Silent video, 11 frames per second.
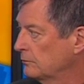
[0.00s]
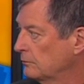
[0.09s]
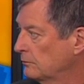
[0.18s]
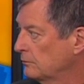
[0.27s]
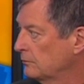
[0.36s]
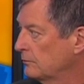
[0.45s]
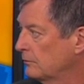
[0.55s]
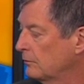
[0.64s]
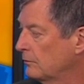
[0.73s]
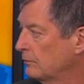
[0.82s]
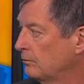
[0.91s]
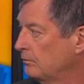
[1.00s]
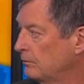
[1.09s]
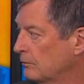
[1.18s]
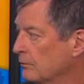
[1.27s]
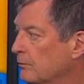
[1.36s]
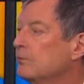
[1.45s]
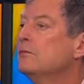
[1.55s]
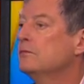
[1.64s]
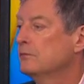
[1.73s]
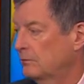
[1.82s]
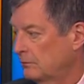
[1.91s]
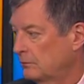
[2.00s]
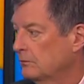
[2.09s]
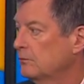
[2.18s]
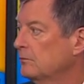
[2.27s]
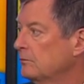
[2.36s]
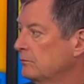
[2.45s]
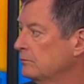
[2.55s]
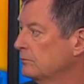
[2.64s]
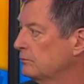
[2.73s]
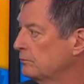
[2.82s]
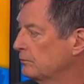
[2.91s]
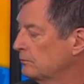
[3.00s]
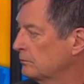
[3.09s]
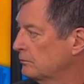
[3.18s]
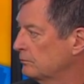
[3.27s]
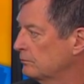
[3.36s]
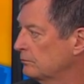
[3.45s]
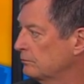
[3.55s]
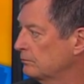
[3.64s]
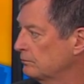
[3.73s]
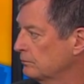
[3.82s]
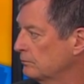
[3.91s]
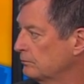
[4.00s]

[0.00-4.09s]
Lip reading: (silent)